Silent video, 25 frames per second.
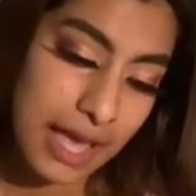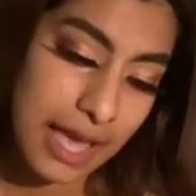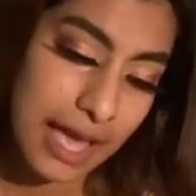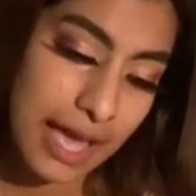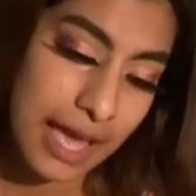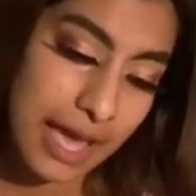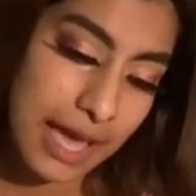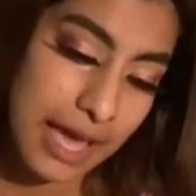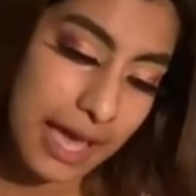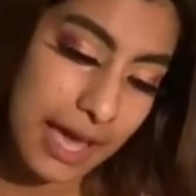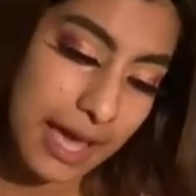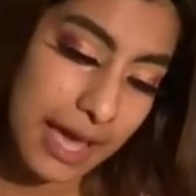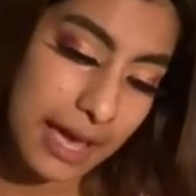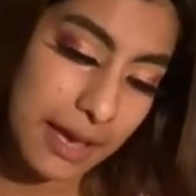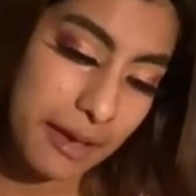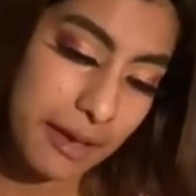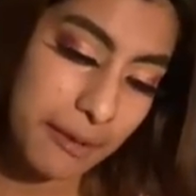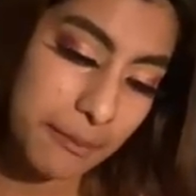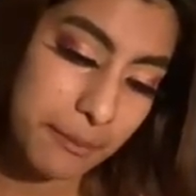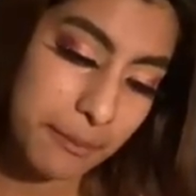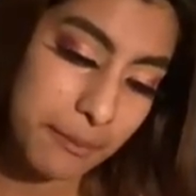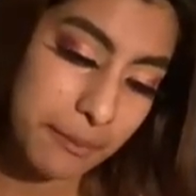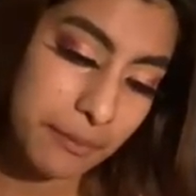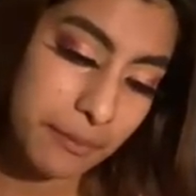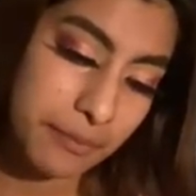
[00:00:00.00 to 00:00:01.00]

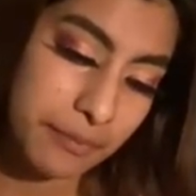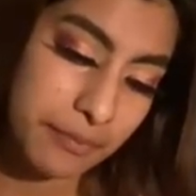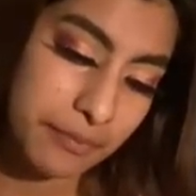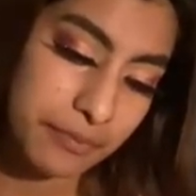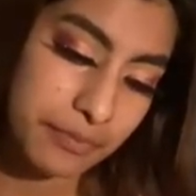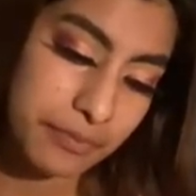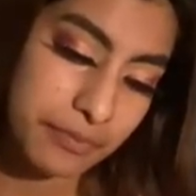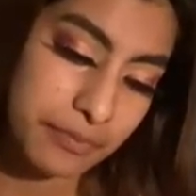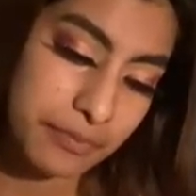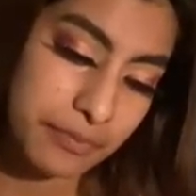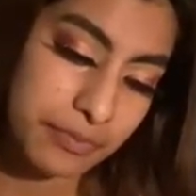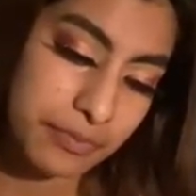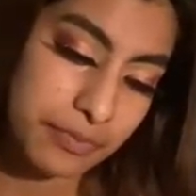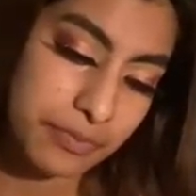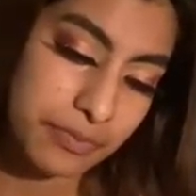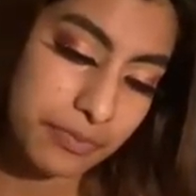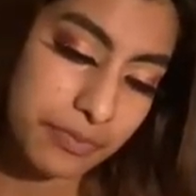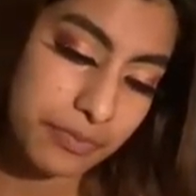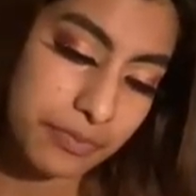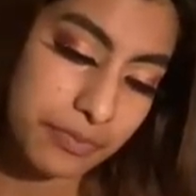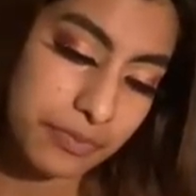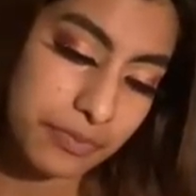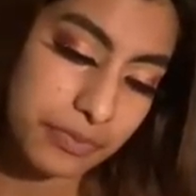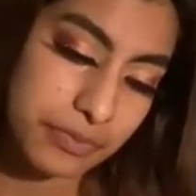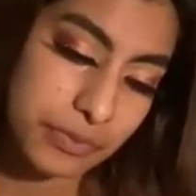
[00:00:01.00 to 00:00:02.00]

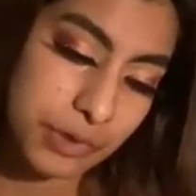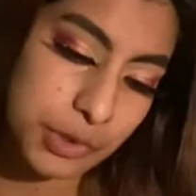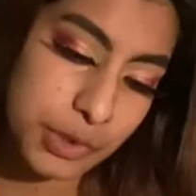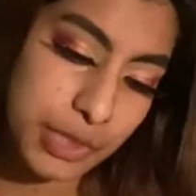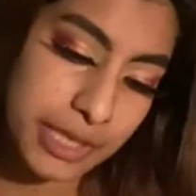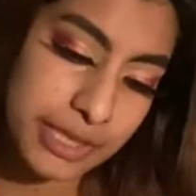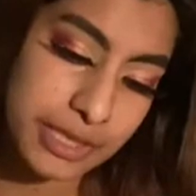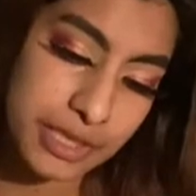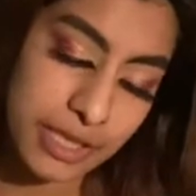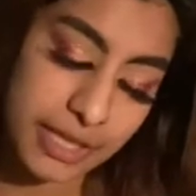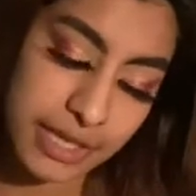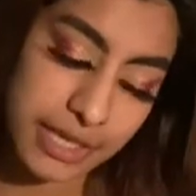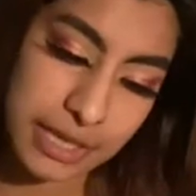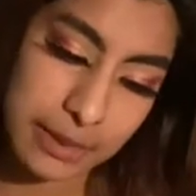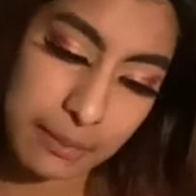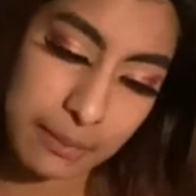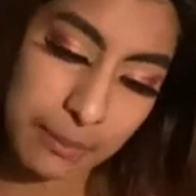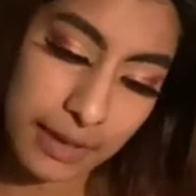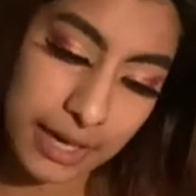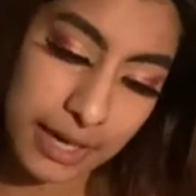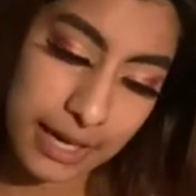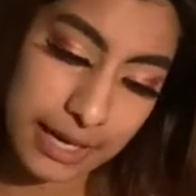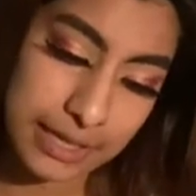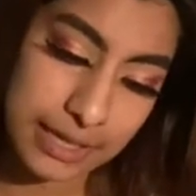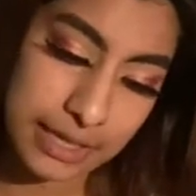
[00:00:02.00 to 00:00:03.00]
M330
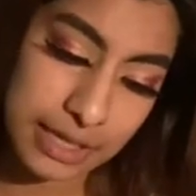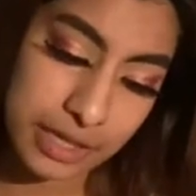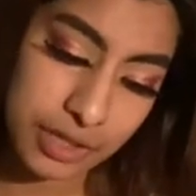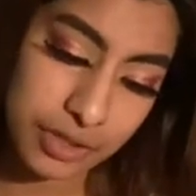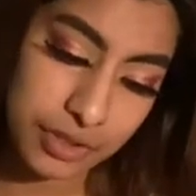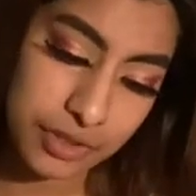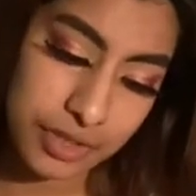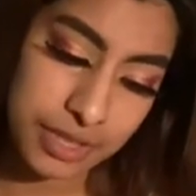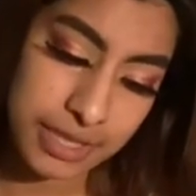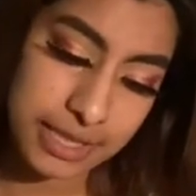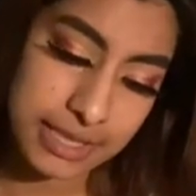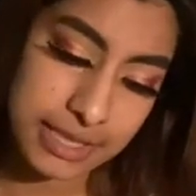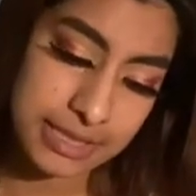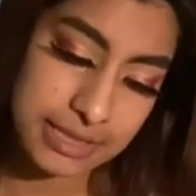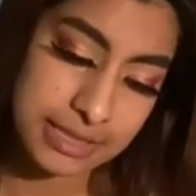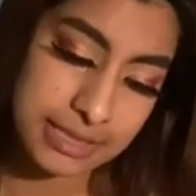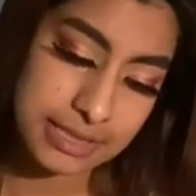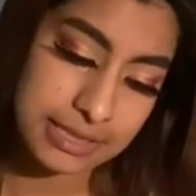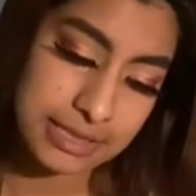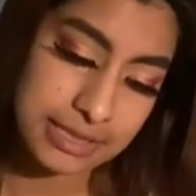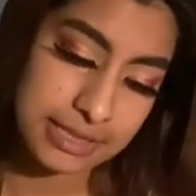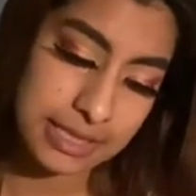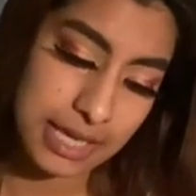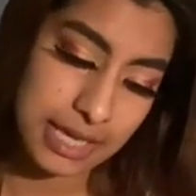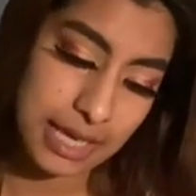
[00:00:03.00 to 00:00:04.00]
blending crease,
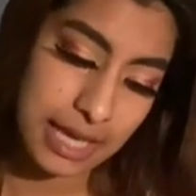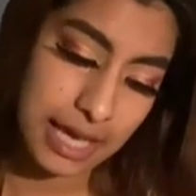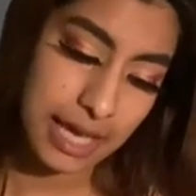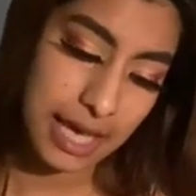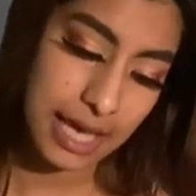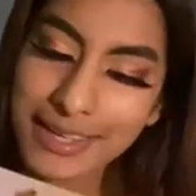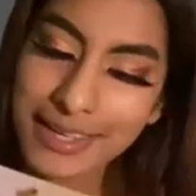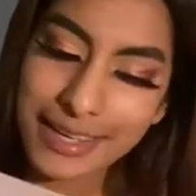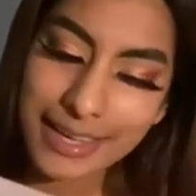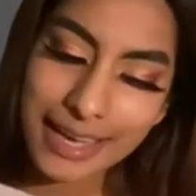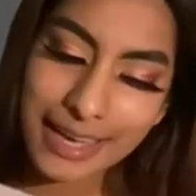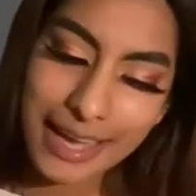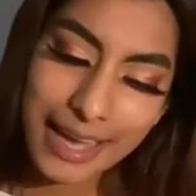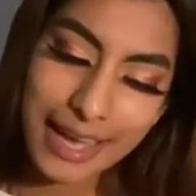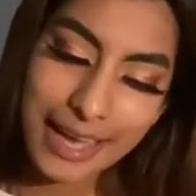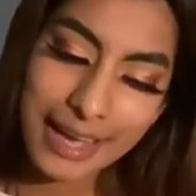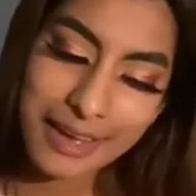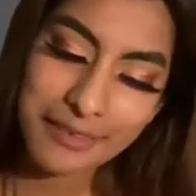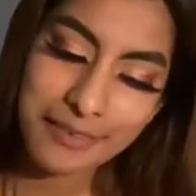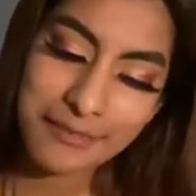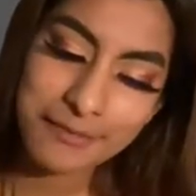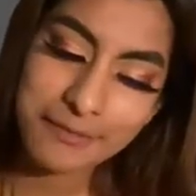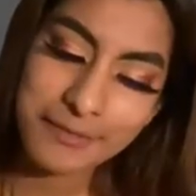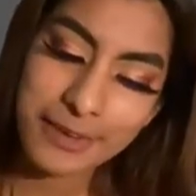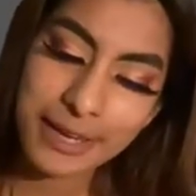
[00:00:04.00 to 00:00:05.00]
and
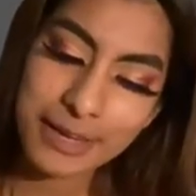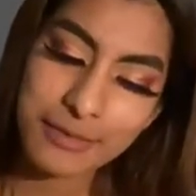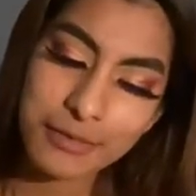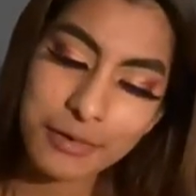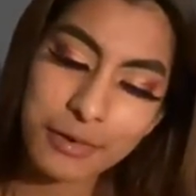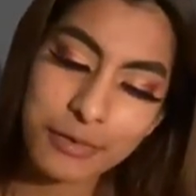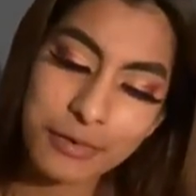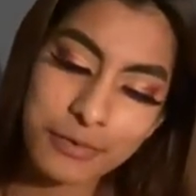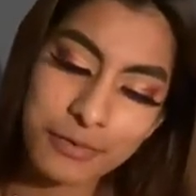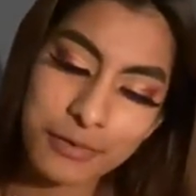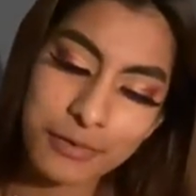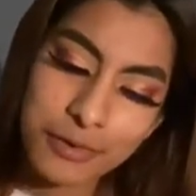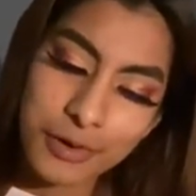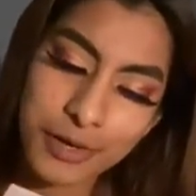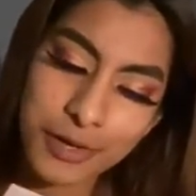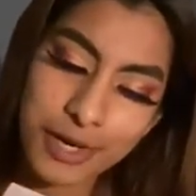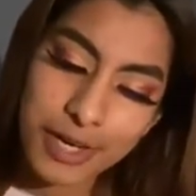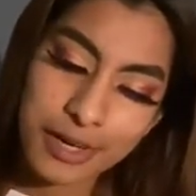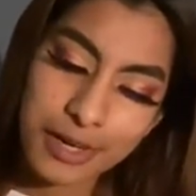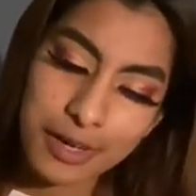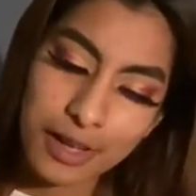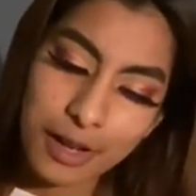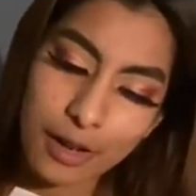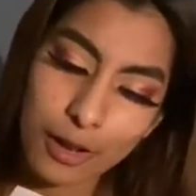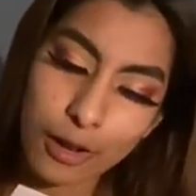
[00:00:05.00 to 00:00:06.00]
M504
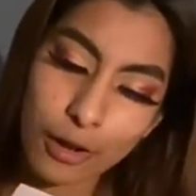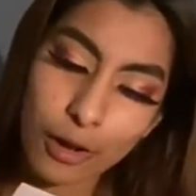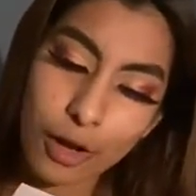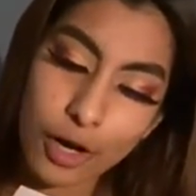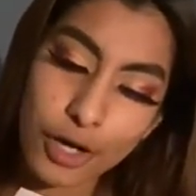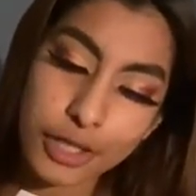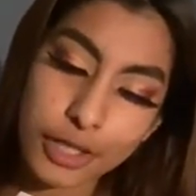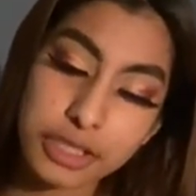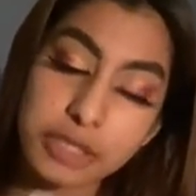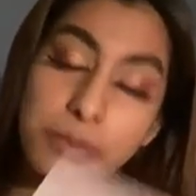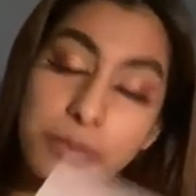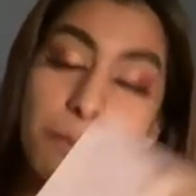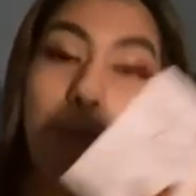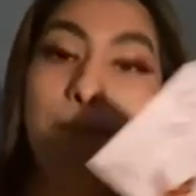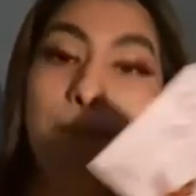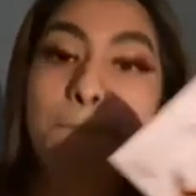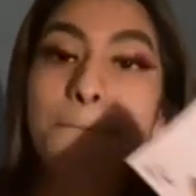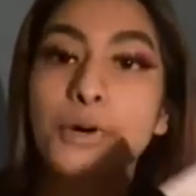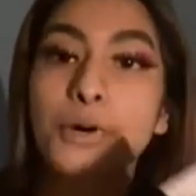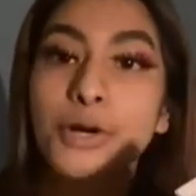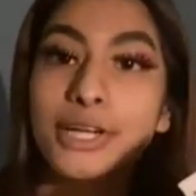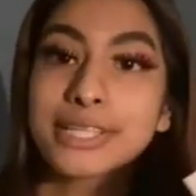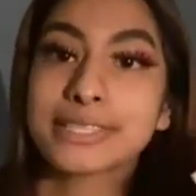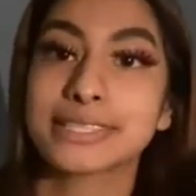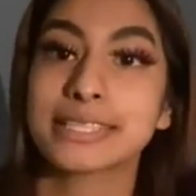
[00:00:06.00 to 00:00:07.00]
large
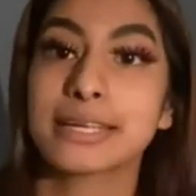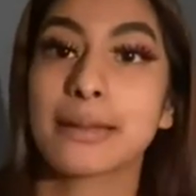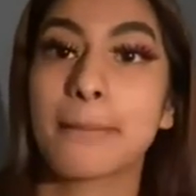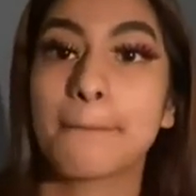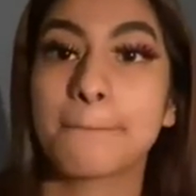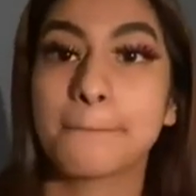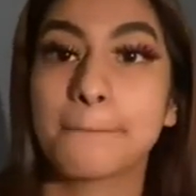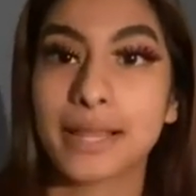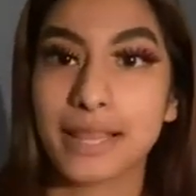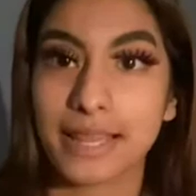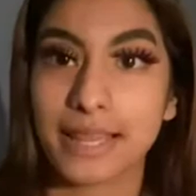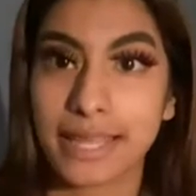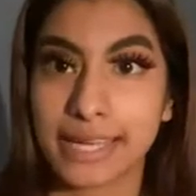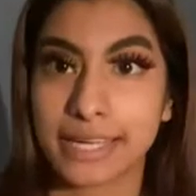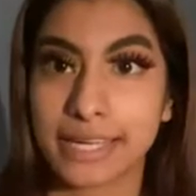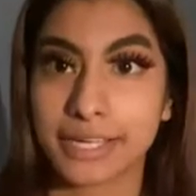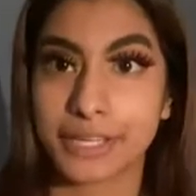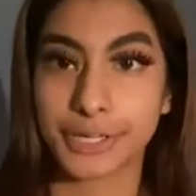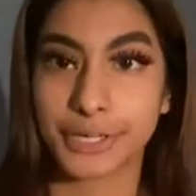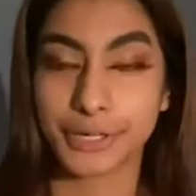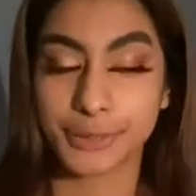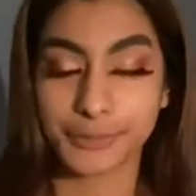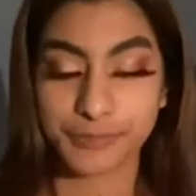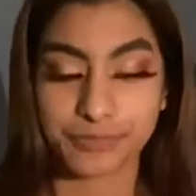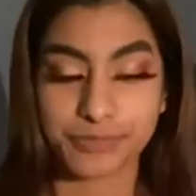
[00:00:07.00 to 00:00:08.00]
pointed blender.
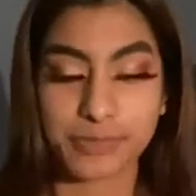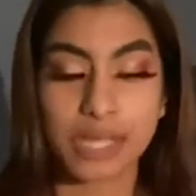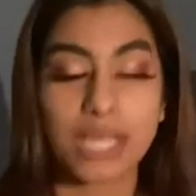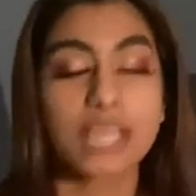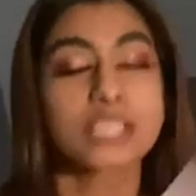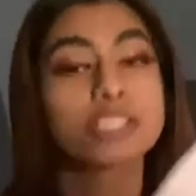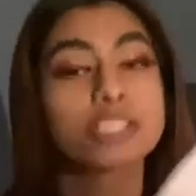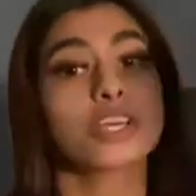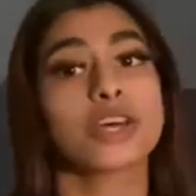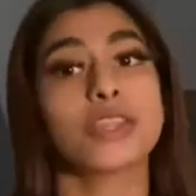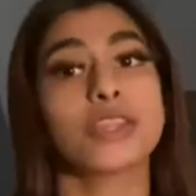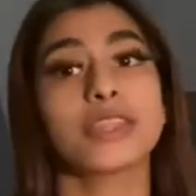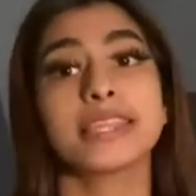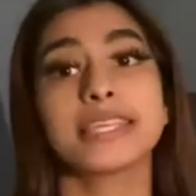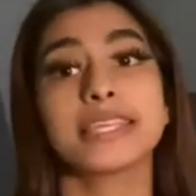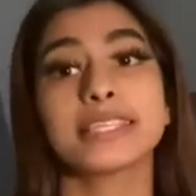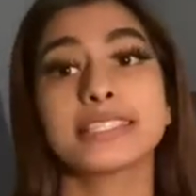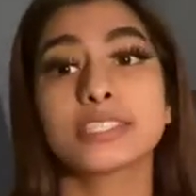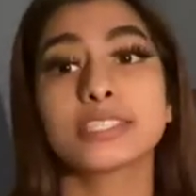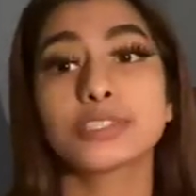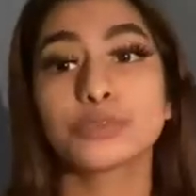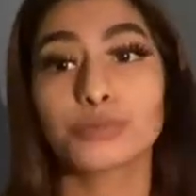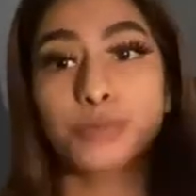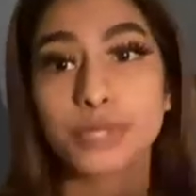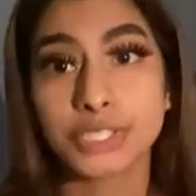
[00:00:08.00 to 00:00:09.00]
So this is
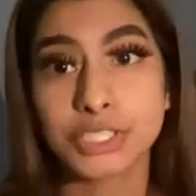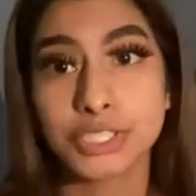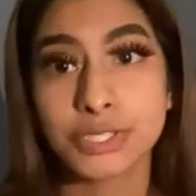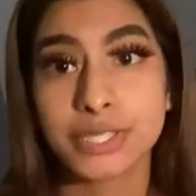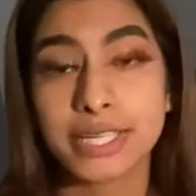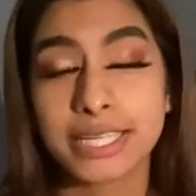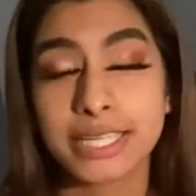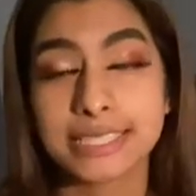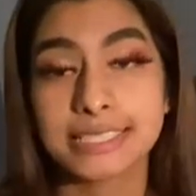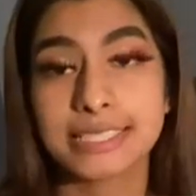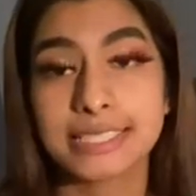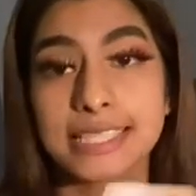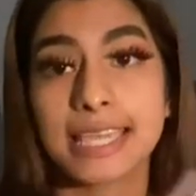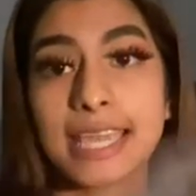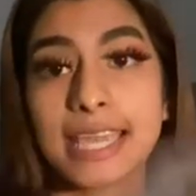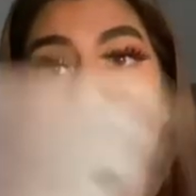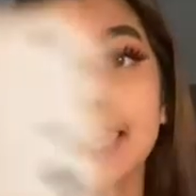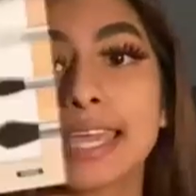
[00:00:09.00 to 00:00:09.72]
what you guys get.